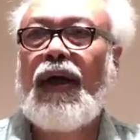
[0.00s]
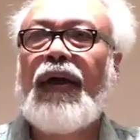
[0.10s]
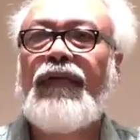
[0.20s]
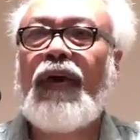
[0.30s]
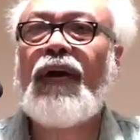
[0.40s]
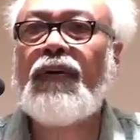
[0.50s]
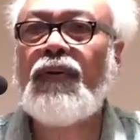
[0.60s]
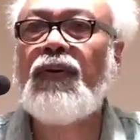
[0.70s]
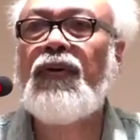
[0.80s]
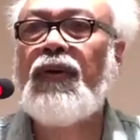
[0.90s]
as I
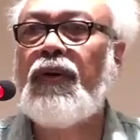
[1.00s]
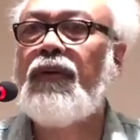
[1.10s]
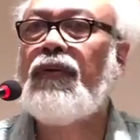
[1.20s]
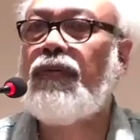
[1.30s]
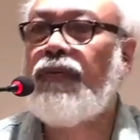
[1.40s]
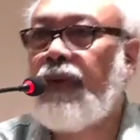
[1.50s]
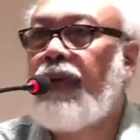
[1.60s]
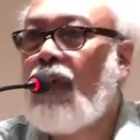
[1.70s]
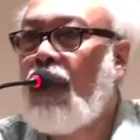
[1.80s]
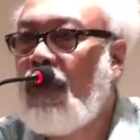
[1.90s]
would
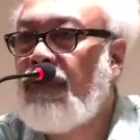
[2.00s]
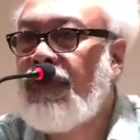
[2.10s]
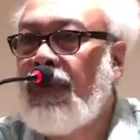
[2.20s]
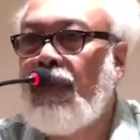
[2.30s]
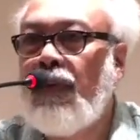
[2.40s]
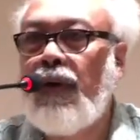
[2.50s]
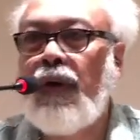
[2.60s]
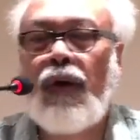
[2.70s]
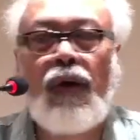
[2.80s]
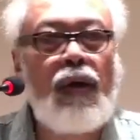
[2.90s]
with all of you,
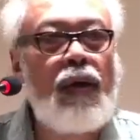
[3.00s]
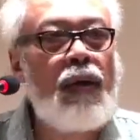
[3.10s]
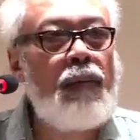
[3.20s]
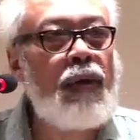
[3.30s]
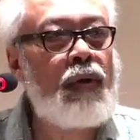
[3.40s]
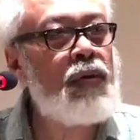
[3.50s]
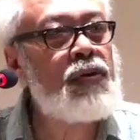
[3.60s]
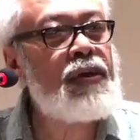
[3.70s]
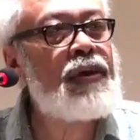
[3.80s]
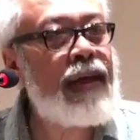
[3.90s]

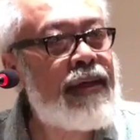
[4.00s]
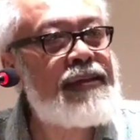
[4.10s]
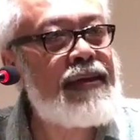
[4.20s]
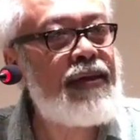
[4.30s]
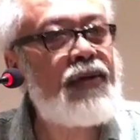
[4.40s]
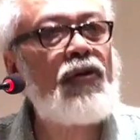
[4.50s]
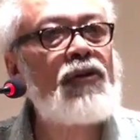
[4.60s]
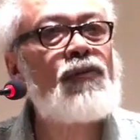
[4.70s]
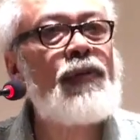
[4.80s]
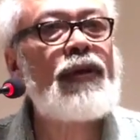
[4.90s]
because it takes a
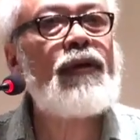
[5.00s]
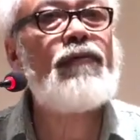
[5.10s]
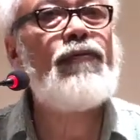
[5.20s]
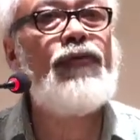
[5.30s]
retrospective